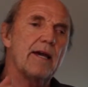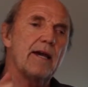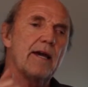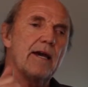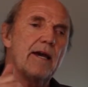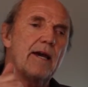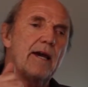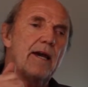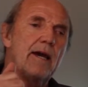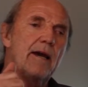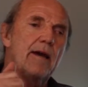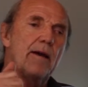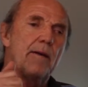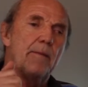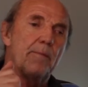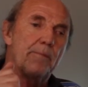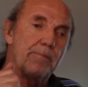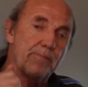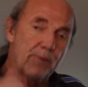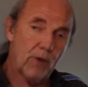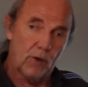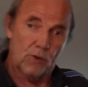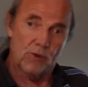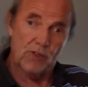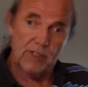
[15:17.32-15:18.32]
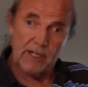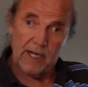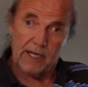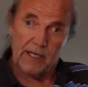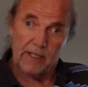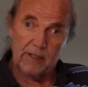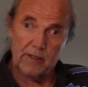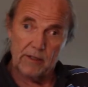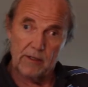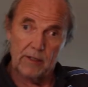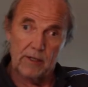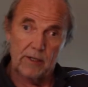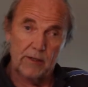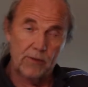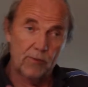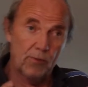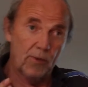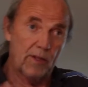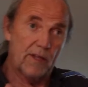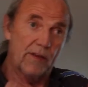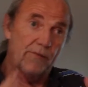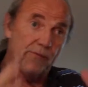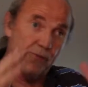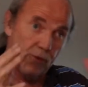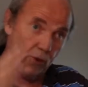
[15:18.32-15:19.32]
a project with
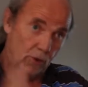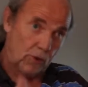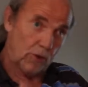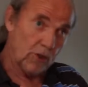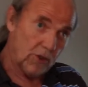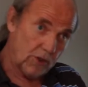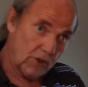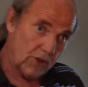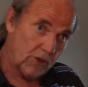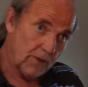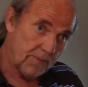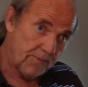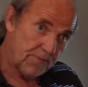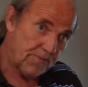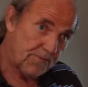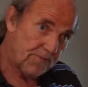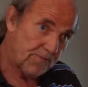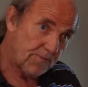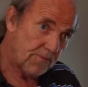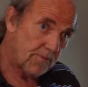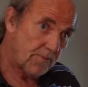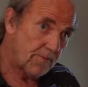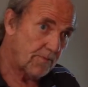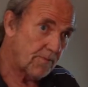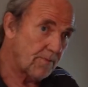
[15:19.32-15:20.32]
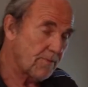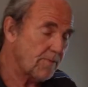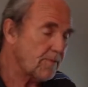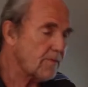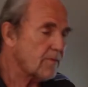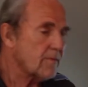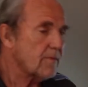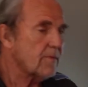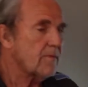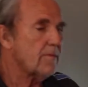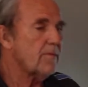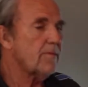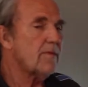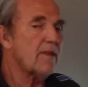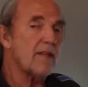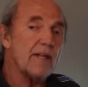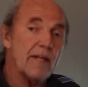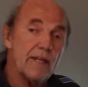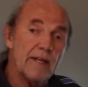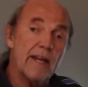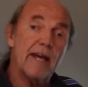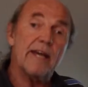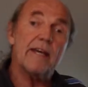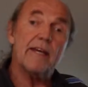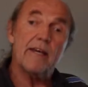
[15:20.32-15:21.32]
a focus.
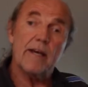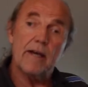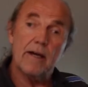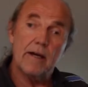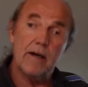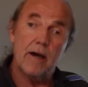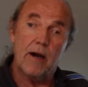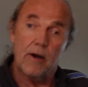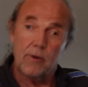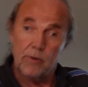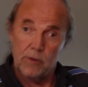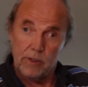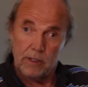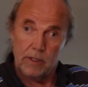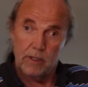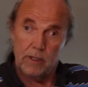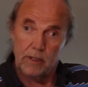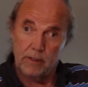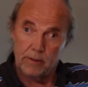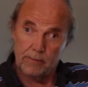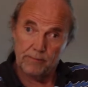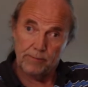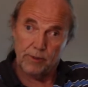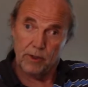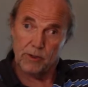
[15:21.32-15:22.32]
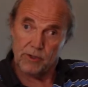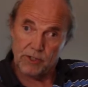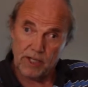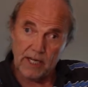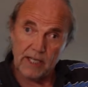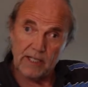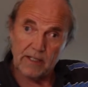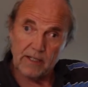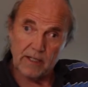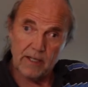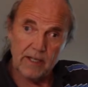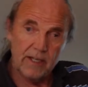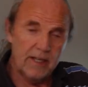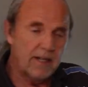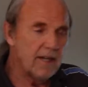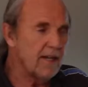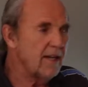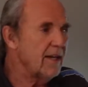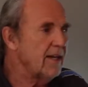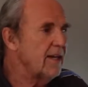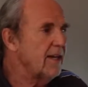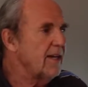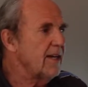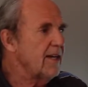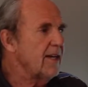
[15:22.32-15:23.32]
Like our project
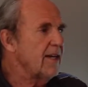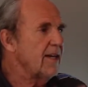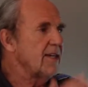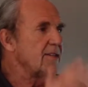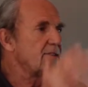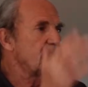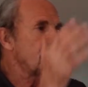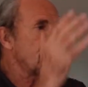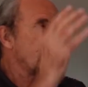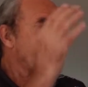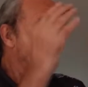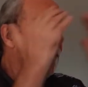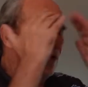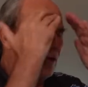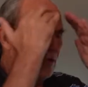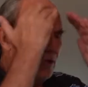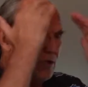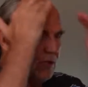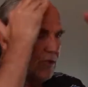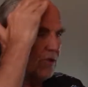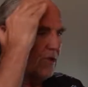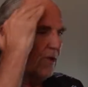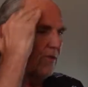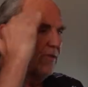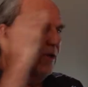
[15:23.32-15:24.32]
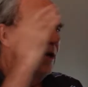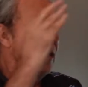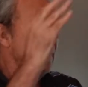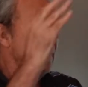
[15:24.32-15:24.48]
is the focus of